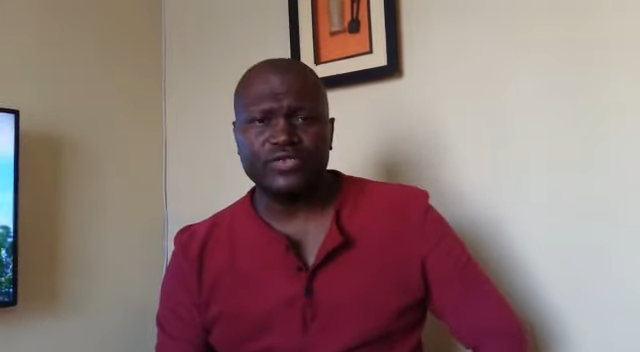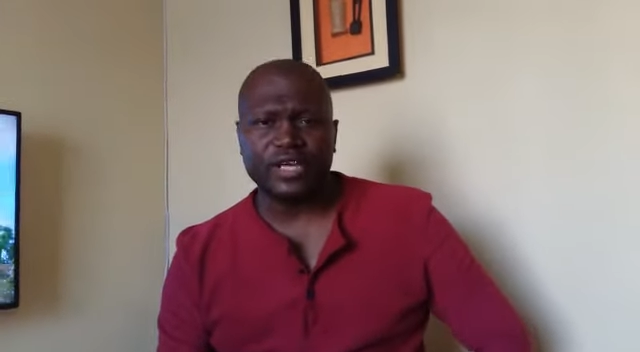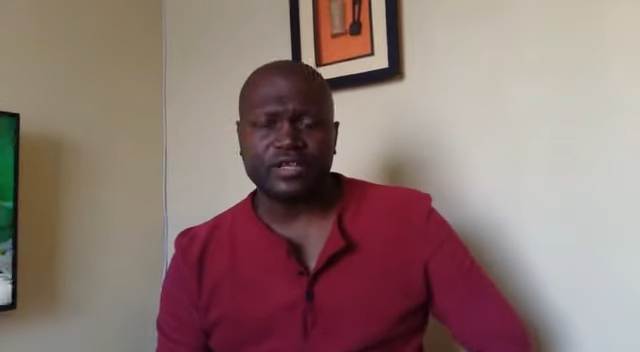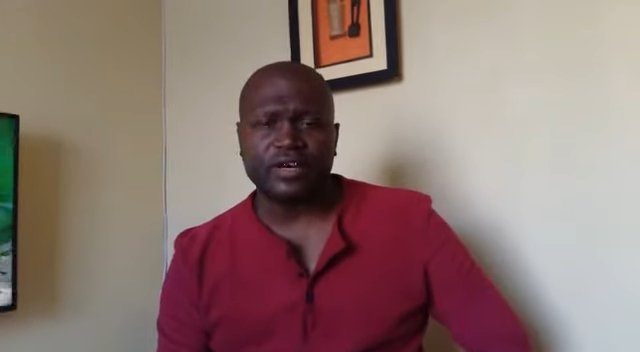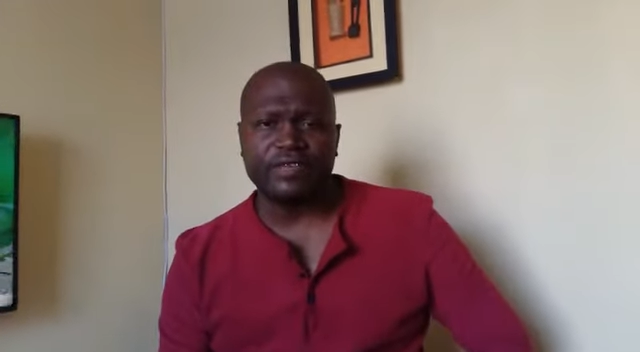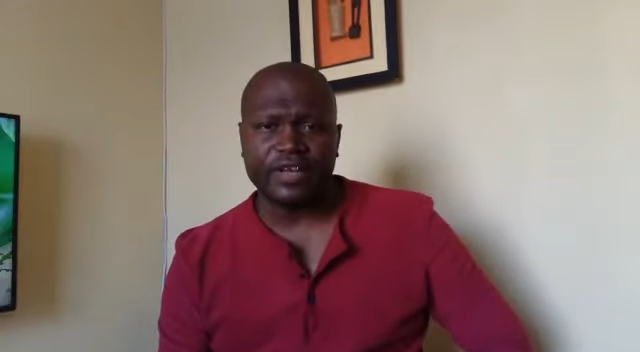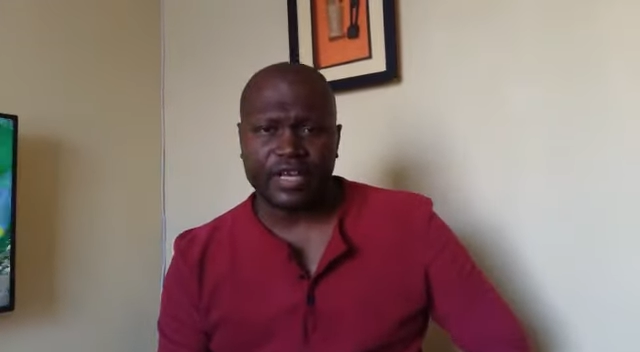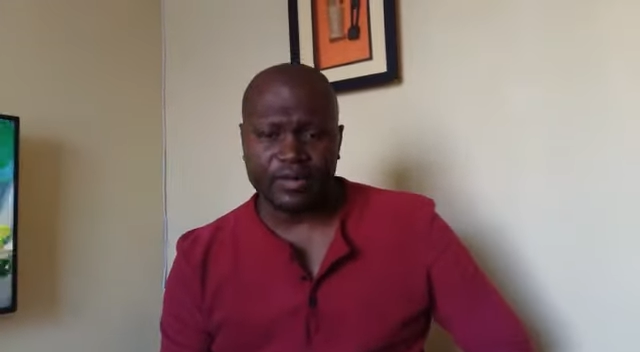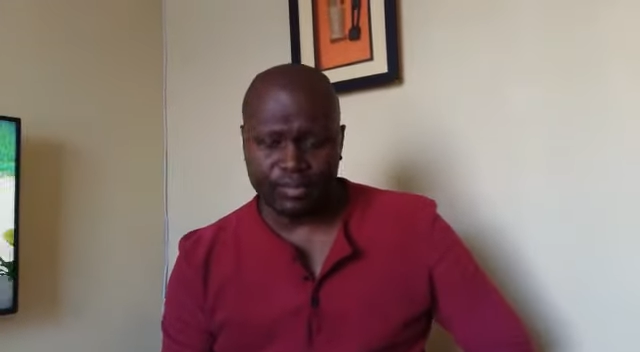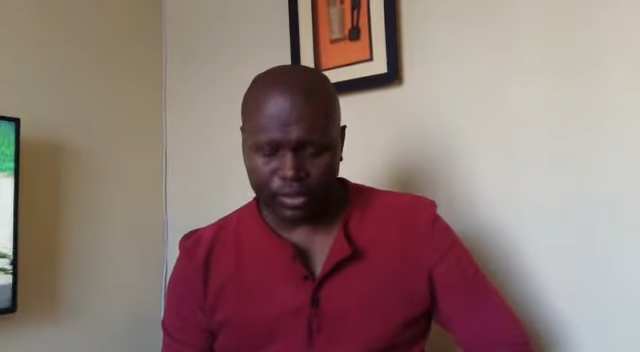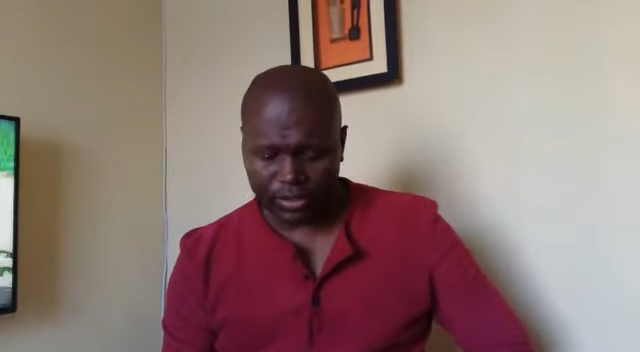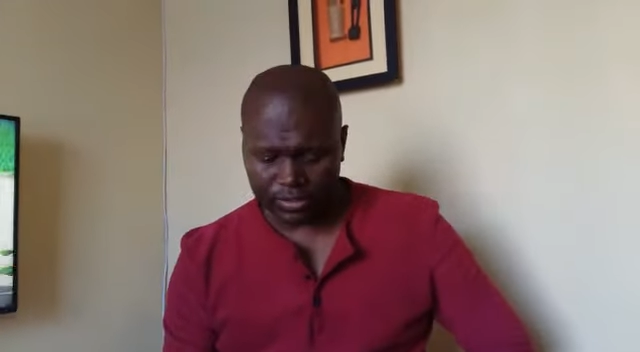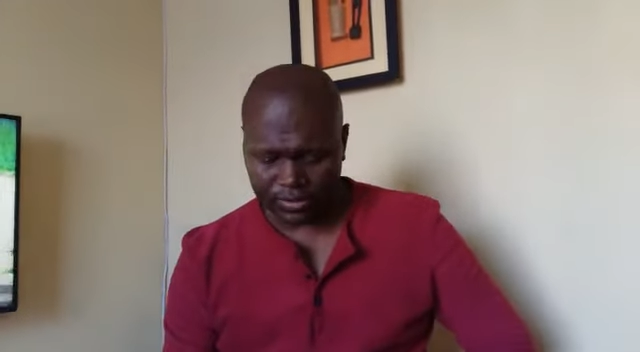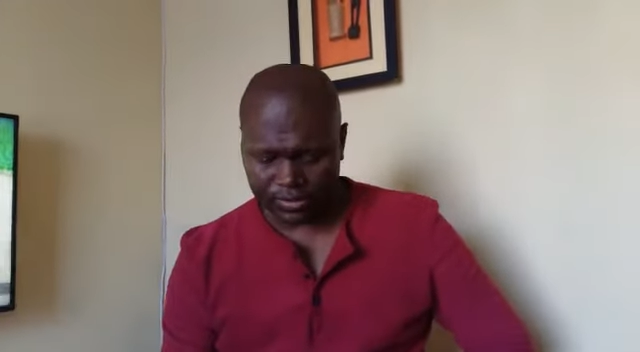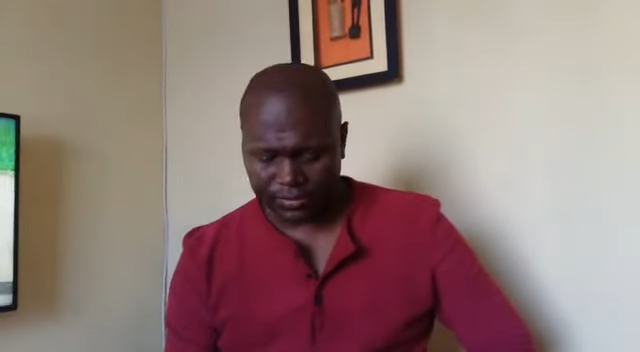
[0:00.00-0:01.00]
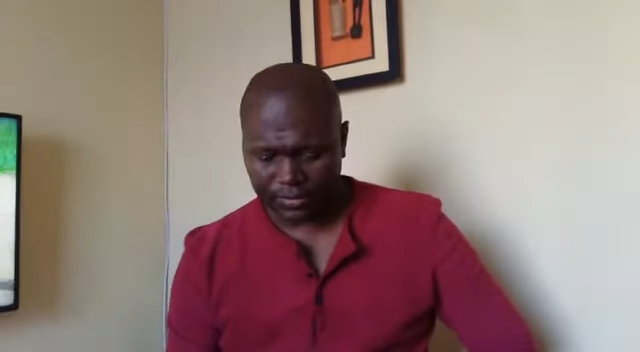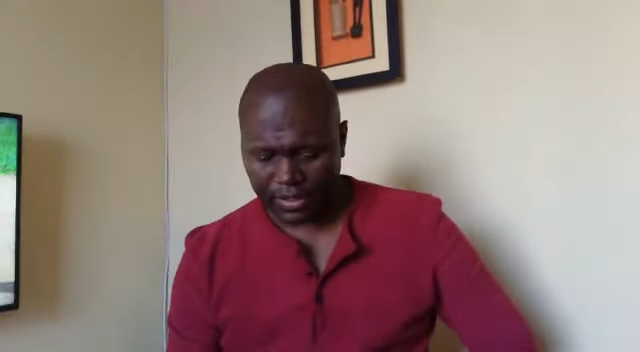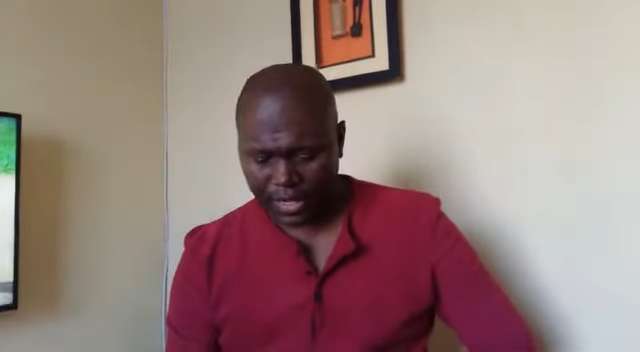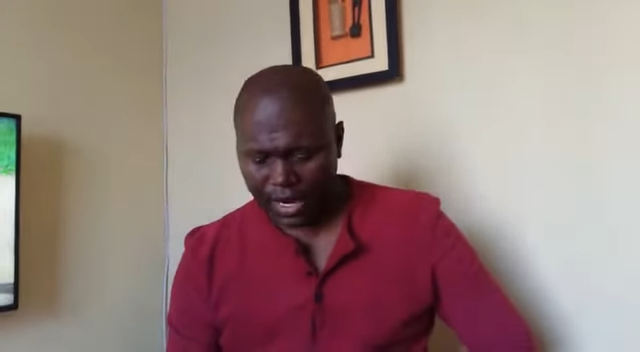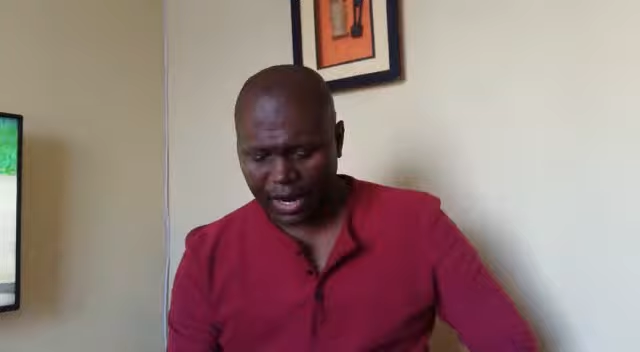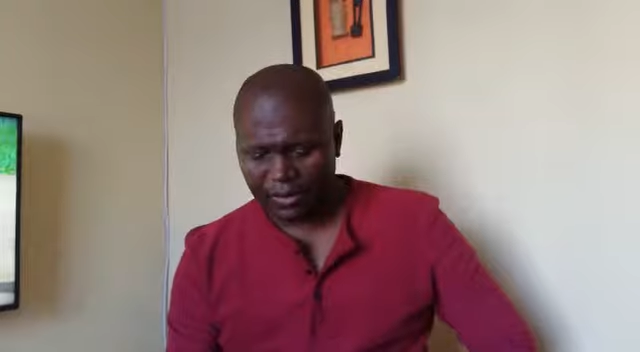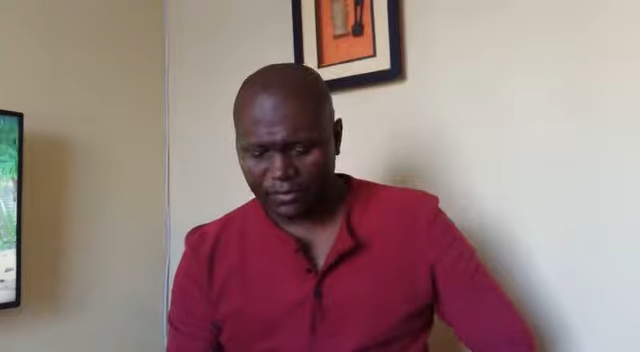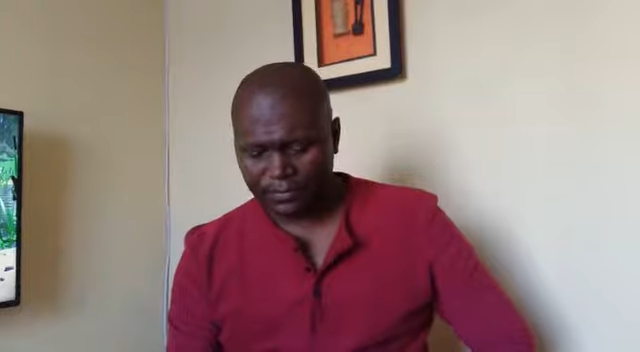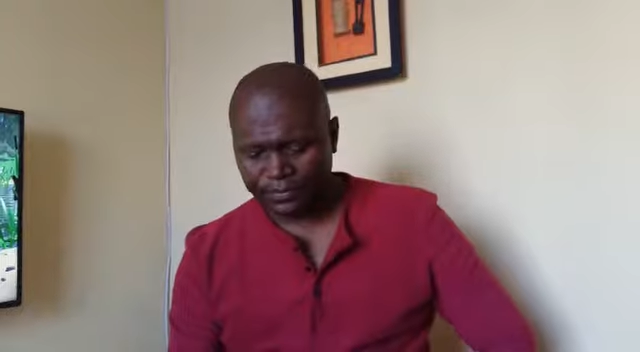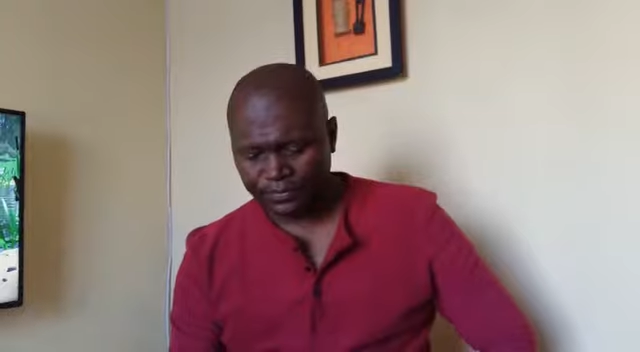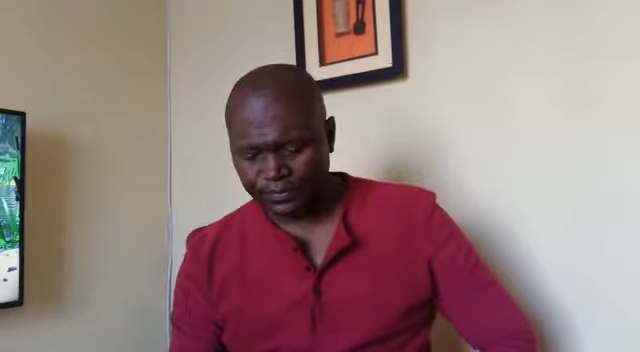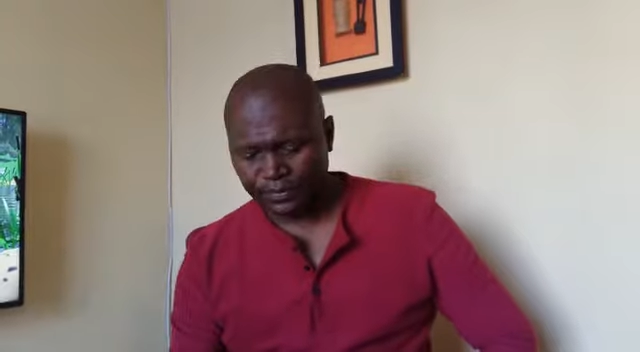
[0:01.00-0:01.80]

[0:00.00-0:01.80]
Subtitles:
South African police. Now,